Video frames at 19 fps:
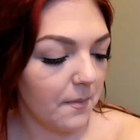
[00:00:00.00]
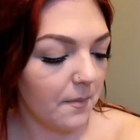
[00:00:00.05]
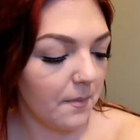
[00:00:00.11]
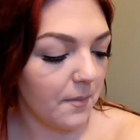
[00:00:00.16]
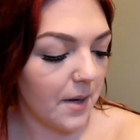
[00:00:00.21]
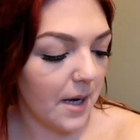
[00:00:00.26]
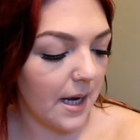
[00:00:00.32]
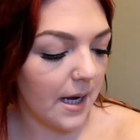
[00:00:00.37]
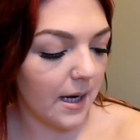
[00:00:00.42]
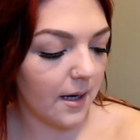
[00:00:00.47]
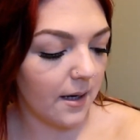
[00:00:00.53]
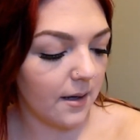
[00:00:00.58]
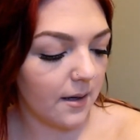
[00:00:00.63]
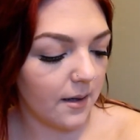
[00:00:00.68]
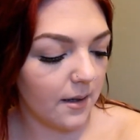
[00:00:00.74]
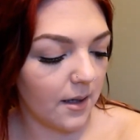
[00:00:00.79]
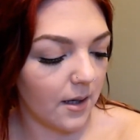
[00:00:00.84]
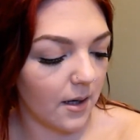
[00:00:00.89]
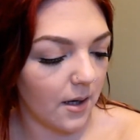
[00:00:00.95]
But,
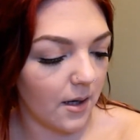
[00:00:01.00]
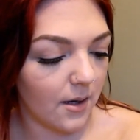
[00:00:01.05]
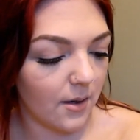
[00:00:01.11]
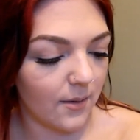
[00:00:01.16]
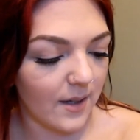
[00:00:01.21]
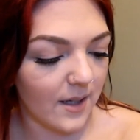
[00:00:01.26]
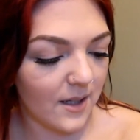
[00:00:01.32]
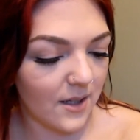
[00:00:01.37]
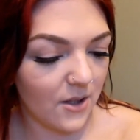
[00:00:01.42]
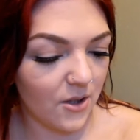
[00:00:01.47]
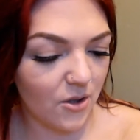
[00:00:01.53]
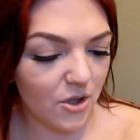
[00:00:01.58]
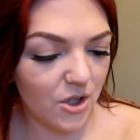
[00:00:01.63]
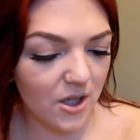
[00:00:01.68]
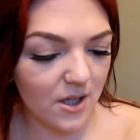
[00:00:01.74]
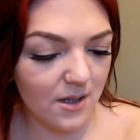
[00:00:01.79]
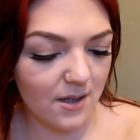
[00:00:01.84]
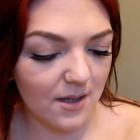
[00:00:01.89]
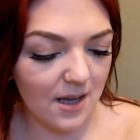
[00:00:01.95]
you know, they're
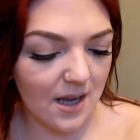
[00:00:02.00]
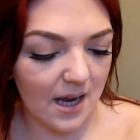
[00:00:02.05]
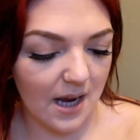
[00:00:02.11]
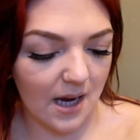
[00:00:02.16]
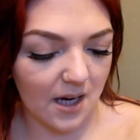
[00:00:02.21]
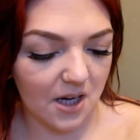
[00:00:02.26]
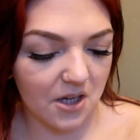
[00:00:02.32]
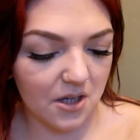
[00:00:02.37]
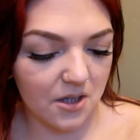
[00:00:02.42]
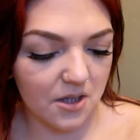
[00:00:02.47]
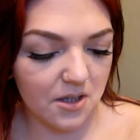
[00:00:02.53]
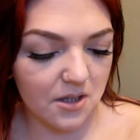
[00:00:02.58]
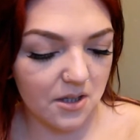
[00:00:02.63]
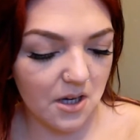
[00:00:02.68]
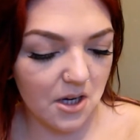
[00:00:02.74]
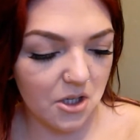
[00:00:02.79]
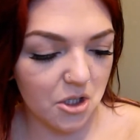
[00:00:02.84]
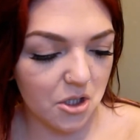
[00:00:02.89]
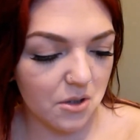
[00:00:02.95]
just like
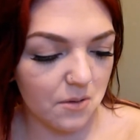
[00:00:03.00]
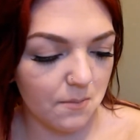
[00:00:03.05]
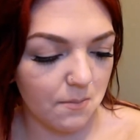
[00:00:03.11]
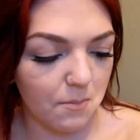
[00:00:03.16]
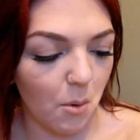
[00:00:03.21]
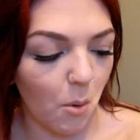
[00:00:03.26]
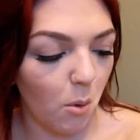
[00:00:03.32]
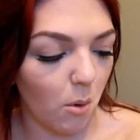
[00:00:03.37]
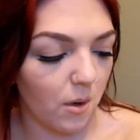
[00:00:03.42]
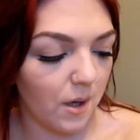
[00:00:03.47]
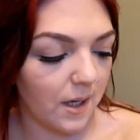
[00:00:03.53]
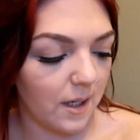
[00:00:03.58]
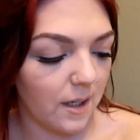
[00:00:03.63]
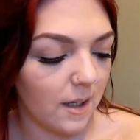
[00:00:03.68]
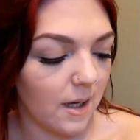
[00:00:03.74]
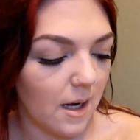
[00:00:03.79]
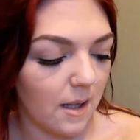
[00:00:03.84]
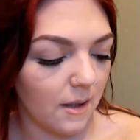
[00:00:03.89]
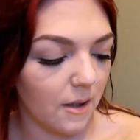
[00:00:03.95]
such boring
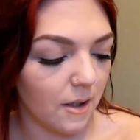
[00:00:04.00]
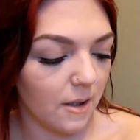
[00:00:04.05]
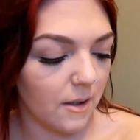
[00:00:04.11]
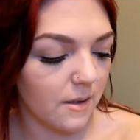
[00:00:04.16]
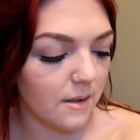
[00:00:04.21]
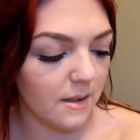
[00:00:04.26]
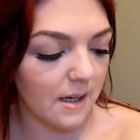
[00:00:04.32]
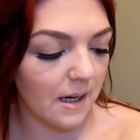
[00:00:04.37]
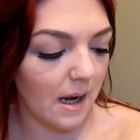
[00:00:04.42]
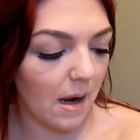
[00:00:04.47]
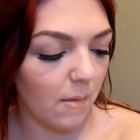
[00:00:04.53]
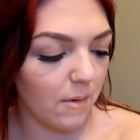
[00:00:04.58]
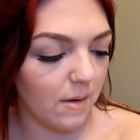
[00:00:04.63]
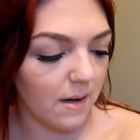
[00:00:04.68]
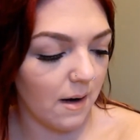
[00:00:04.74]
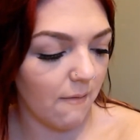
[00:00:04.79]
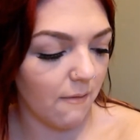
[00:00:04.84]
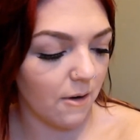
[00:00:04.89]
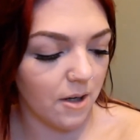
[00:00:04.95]
colors. Like, I would
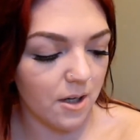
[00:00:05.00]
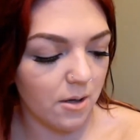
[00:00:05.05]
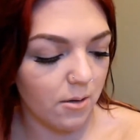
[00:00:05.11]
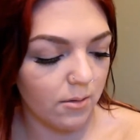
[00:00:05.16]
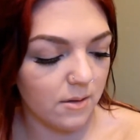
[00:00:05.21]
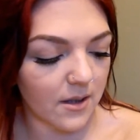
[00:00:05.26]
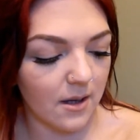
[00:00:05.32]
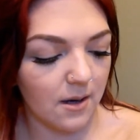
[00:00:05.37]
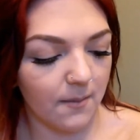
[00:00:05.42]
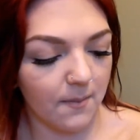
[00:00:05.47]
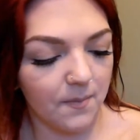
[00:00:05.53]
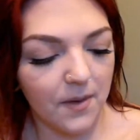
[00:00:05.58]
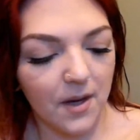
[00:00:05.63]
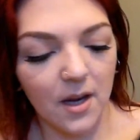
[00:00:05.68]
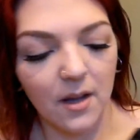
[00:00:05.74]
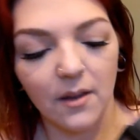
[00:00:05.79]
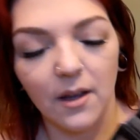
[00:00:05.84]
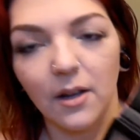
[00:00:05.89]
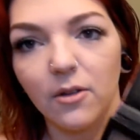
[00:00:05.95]
never use them.
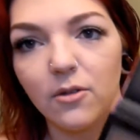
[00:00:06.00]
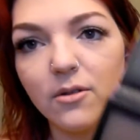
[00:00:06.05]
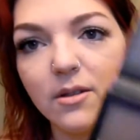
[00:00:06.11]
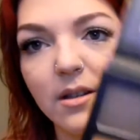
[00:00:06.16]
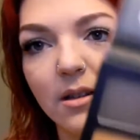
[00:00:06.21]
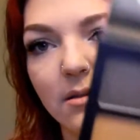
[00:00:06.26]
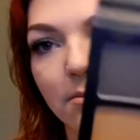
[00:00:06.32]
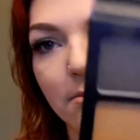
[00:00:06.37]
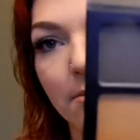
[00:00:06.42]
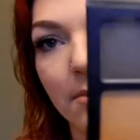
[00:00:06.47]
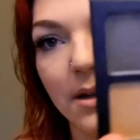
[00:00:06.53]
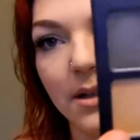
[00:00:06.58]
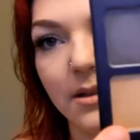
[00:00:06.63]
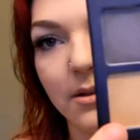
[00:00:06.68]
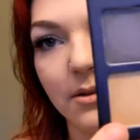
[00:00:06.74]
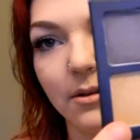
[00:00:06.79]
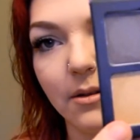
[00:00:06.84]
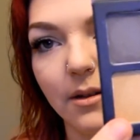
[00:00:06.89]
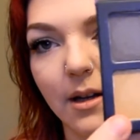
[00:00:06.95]
Like, there's this
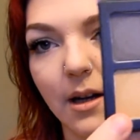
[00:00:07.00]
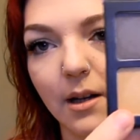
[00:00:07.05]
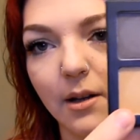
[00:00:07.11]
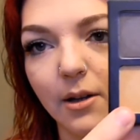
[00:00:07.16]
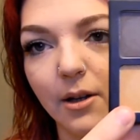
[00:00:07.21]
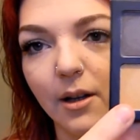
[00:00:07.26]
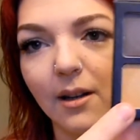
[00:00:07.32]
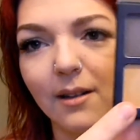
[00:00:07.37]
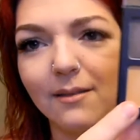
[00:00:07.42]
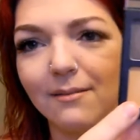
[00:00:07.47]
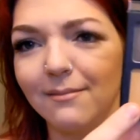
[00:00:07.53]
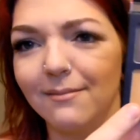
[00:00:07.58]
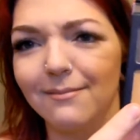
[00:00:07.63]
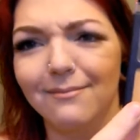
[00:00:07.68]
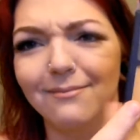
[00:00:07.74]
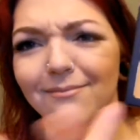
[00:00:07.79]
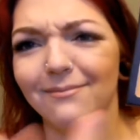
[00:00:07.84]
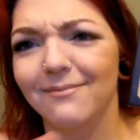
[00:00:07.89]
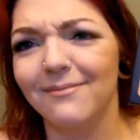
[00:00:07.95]
mustard color.
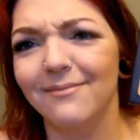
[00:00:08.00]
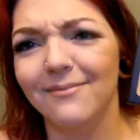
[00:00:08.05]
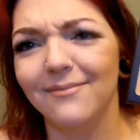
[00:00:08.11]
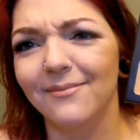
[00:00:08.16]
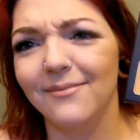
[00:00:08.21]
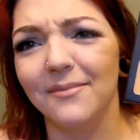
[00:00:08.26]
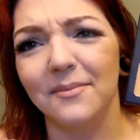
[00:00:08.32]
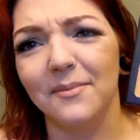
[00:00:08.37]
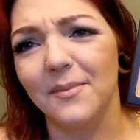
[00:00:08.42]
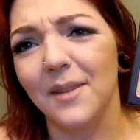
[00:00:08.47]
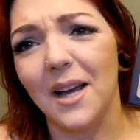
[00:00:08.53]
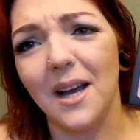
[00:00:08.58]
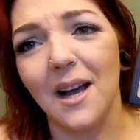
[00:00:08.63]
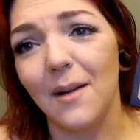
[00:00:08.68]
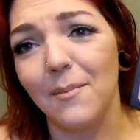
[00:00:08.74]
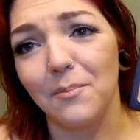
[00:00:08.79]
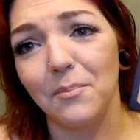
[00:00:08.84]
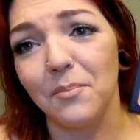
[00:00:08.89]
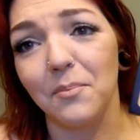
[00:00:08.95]

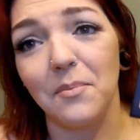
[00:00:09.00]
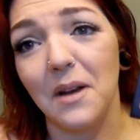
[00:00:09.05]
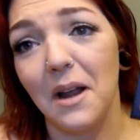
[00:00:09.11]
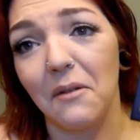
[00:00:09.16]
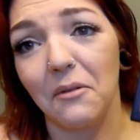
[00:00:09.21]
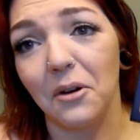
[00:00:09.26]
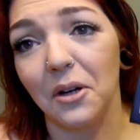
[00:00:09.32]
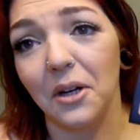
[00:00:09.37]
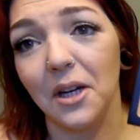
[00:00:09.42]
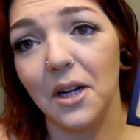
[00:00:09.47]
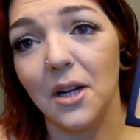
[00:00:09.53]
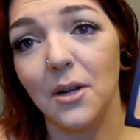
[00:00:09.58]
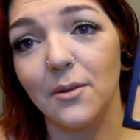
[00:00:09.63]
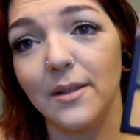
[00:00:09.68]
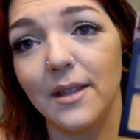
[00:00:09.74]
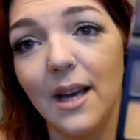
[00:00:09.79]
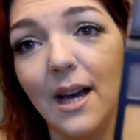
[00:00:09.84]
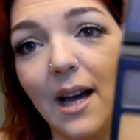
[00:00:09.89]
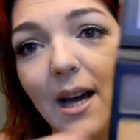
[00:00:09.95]
I'm never gonna
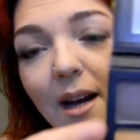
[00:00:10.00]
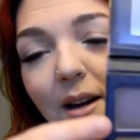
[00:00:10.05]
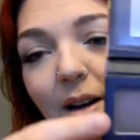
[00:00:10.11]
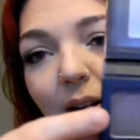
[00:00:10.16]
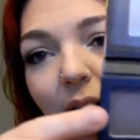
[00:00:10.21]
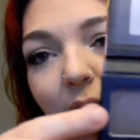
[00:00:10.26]
use that.